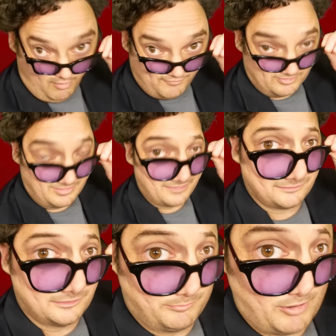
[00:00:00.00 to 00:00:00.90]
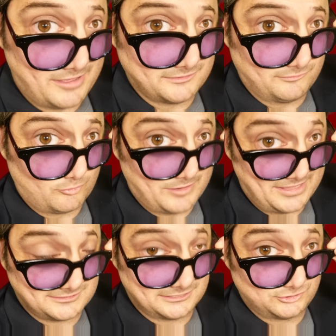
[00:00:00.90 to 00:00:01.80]
All for less than the price of a
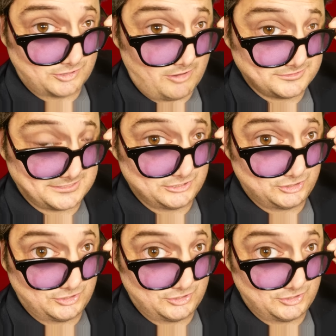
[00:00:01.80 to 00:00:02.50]
rancid Charleston